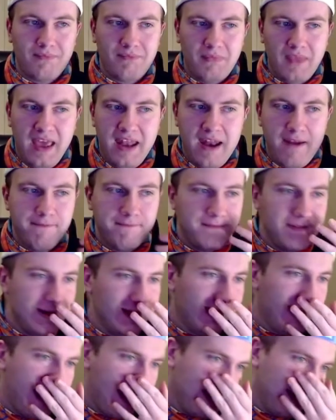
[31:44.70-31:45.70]
And I feel
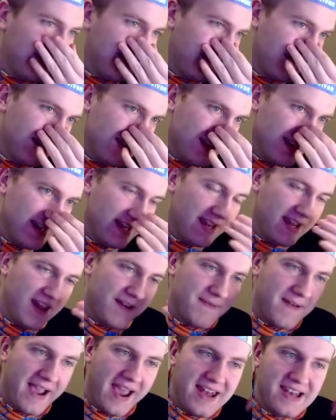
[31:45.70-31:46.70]
like if
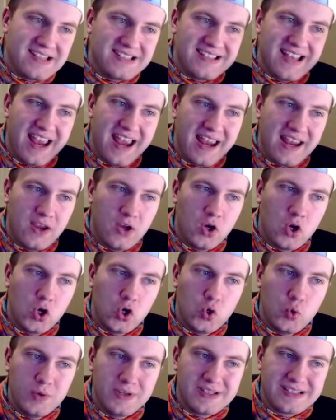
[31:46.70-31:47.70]
I had to say
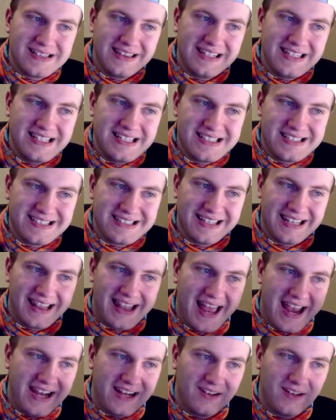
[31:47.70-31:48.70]
who is least
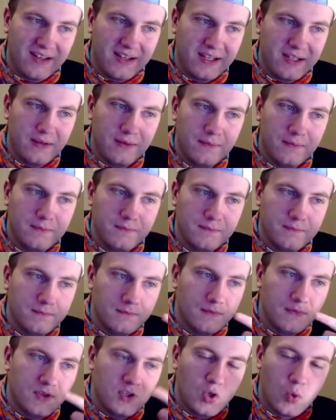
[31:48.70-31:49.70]
likely
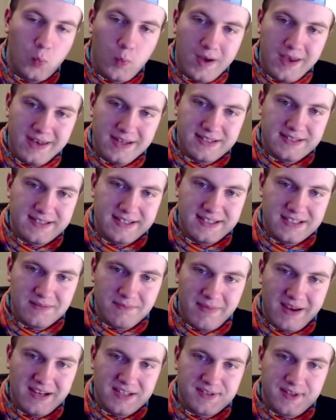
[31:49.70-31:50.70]
to win this season
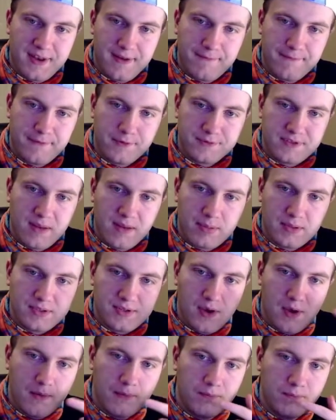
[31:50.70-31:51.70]
based on the first
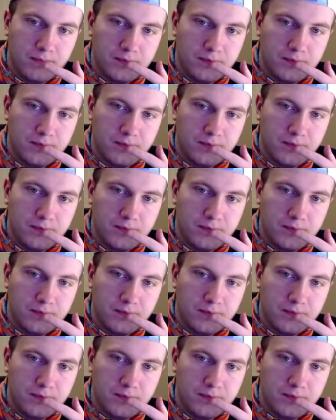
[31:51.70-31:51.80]
episode.